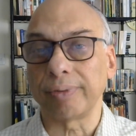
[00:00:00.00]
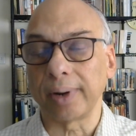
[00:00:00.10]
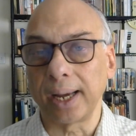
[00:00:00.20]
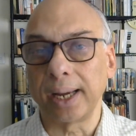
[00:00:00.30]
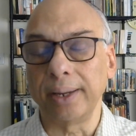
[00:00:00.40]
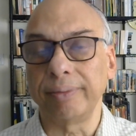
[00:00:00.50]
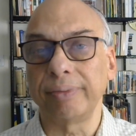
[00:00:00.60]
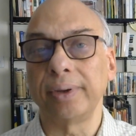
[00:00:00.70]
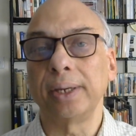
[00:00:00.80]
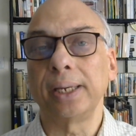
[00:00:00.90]

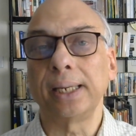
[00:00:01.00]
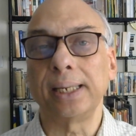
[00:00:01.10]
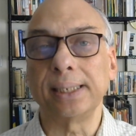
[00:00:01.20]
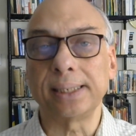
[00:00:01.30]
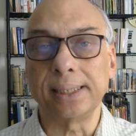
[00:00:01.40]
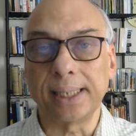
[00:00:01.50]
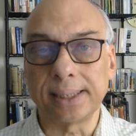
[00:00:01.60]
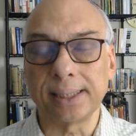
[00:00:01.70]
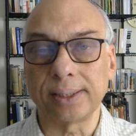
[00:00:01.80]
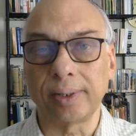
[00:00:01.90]
life is
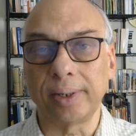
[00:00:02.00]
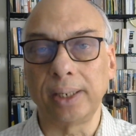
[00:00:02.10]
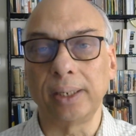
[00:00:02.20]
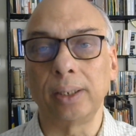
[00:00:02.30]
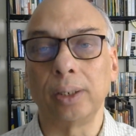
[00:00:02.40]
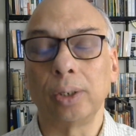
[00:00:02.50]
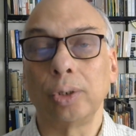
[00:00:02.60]
necessary